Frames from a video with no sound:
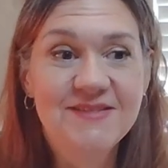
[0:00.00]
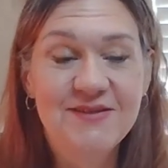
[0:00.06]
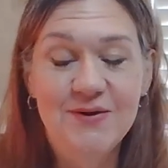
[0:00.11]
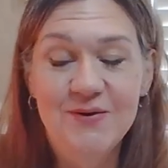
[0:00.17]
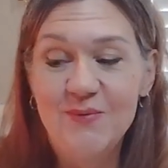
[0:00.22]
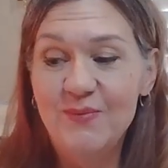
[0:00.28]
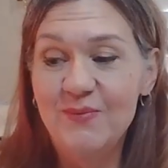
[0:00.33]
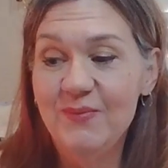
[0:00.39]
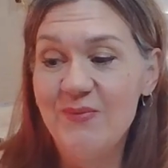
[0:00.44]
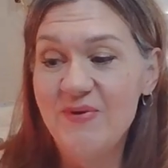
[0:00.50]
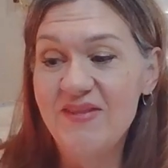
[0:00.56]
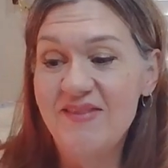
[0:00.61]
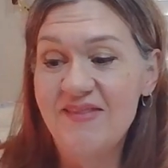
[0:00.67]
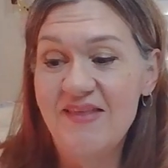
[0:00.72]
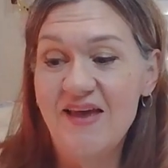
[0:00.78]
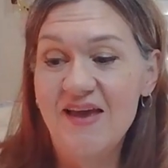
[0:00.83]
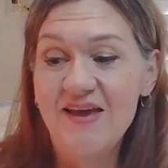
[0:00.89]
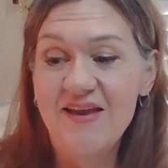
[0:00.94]
So, with
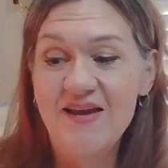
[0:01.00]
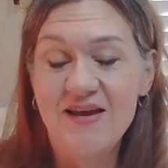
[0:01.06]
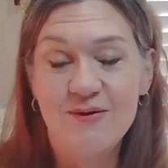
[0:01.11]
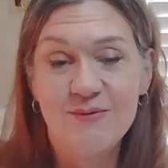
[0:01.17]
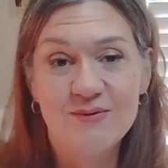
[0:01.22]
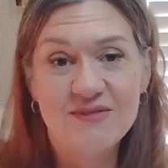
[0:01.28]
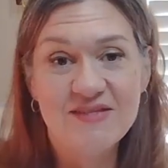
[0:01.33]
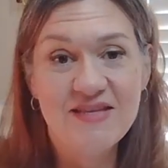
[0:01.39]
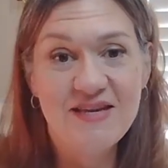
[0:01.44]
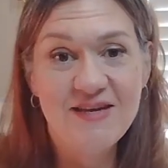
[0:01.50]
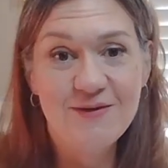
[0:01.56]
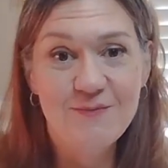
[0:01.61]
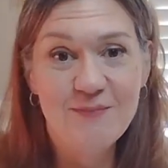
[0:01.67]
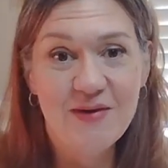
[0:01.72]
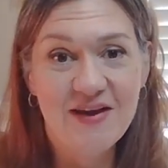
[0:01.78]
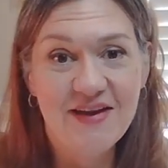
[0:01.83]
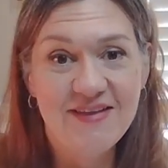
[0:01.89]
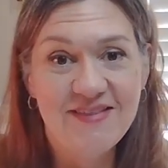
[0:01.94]
that, I will say
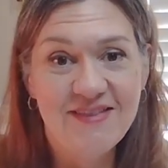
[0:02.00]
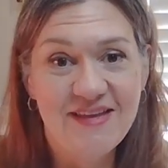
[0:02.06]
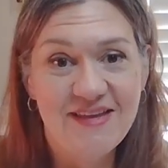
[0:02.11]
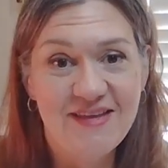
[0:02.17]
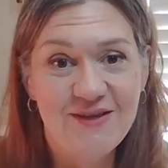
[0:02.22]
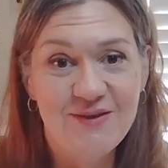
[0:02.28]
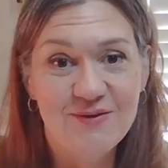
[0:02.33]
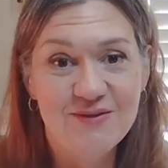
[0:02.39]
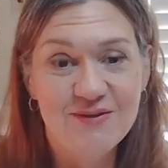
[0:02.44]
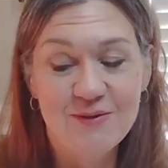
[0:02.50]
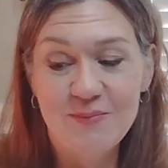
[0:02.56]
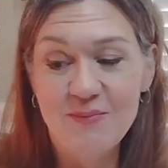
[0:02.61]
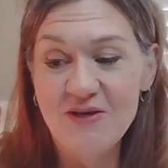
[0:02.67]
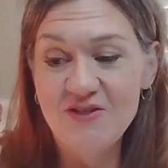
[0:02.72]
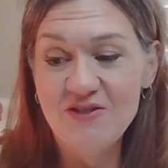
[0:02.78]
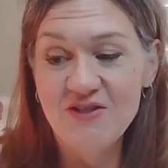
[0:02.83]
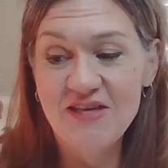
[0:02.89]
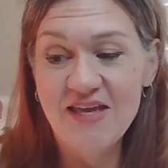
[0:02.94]
goodbye. Thank you so
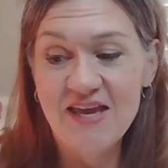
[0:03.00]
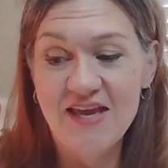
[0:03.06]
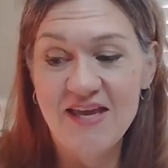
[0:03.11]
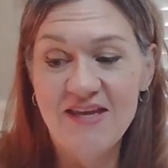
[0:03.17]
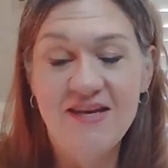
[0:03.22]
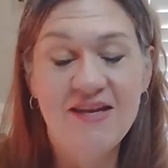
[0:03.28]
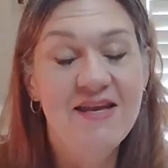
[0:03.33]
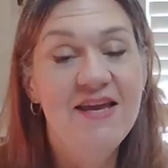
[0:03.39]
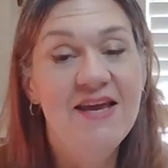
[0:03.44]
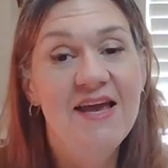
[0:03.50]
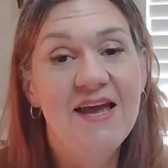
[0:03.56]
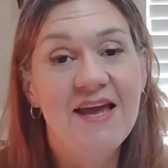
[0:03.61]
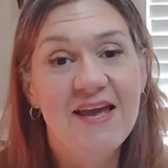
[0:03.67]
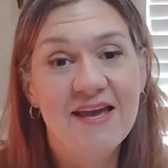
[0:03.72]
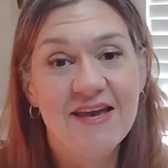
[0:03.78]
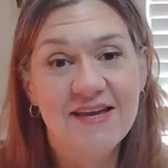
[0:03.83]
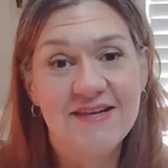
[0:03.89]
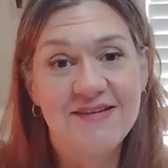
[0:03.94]
much again,
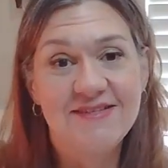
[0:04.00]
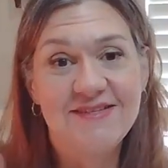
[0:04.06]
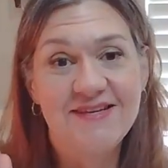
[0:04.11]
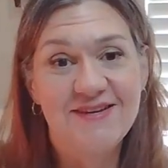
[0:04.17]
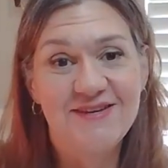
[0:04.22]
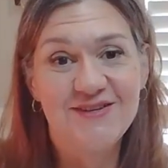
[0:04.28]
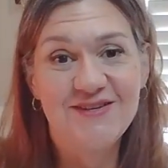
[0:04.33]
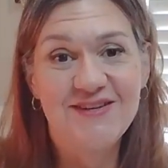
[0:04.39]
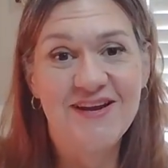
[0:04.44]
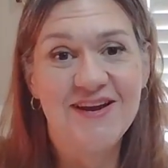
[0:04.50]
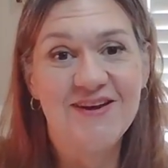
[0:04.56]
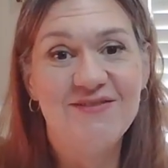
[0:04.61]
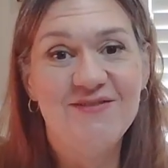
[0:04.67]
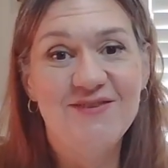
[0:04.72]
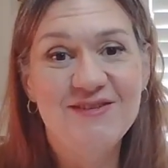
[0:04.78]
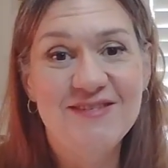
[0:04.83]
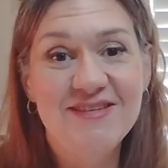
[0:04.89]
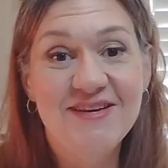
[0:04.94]
and take good care of
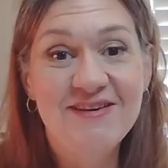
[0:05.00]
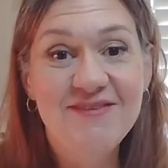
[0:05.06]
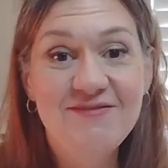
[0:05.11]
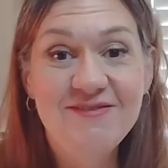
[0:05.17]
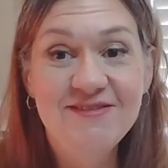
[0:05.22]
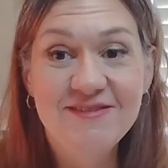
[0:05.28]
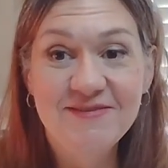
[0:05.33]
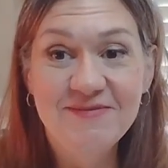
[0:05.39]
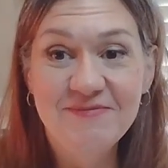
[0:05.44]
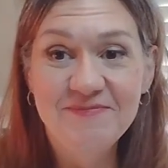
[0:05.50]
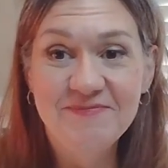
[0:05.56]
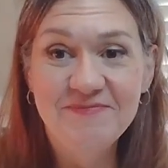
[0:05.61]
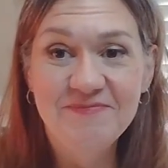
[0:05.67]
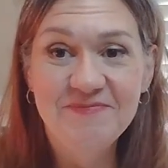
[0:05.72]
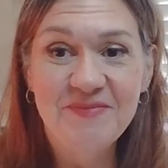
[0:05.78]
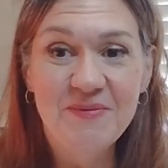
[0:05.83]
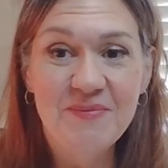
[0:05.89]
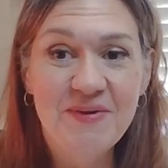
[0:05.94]
yourselves.
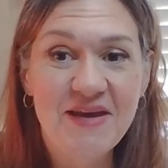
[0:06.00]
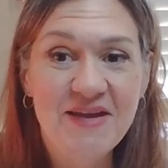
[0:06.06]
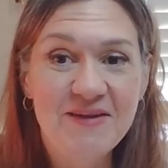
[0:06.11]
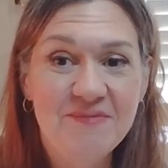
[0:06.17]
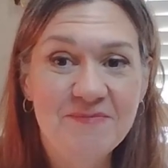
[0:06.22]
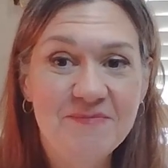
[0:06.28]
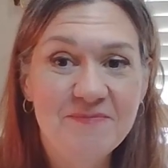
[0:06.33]
Bye bye.